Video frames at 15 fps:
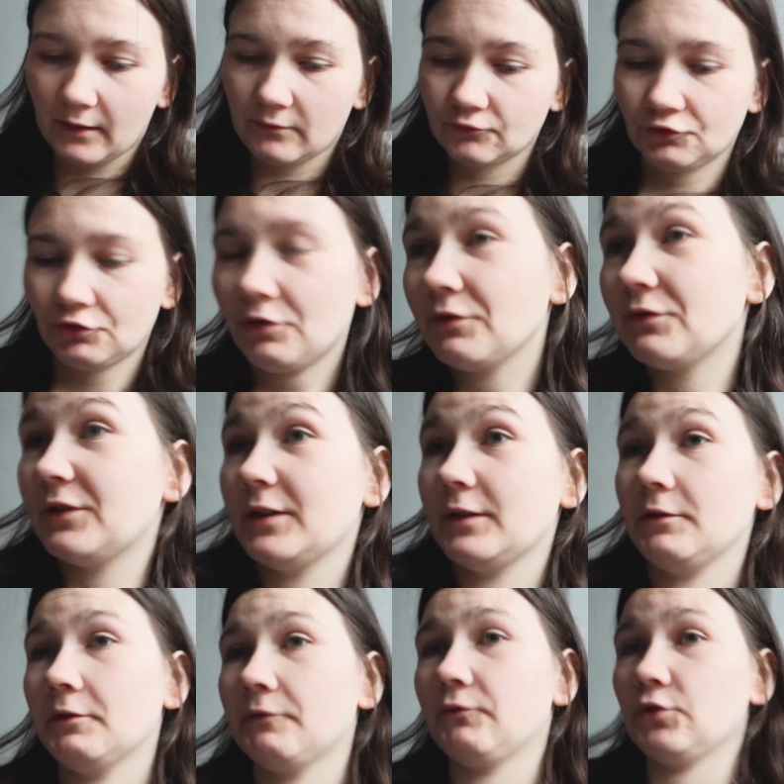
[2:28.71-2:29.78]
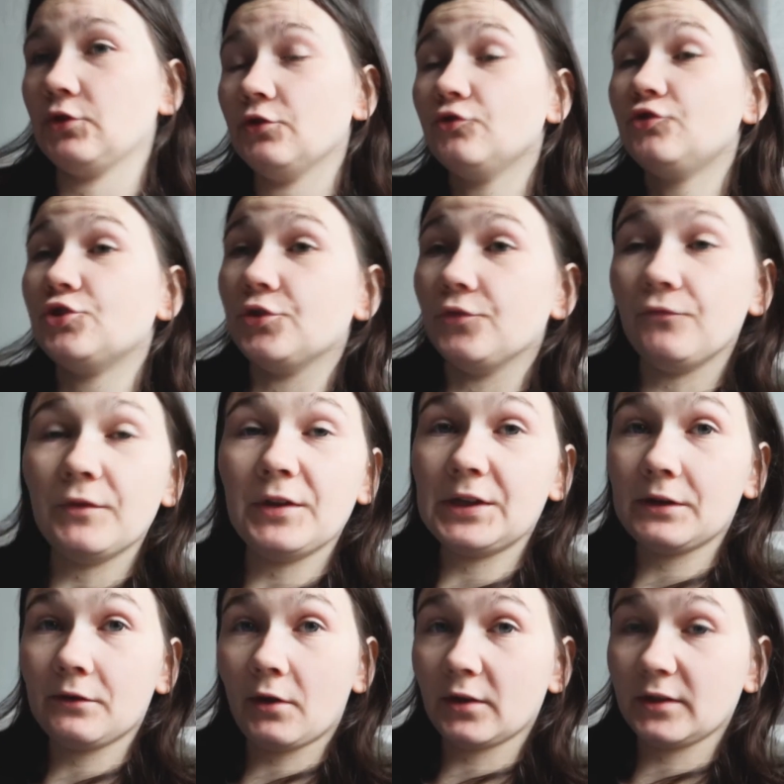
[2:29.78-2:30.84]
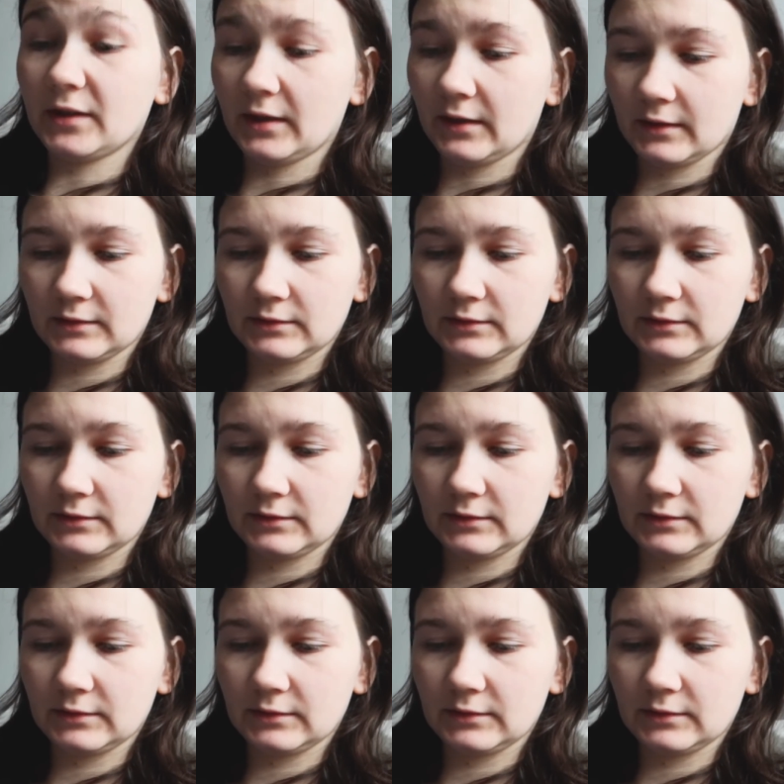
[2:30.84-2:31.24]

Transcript: I'm trying to think of a YouTube video idea.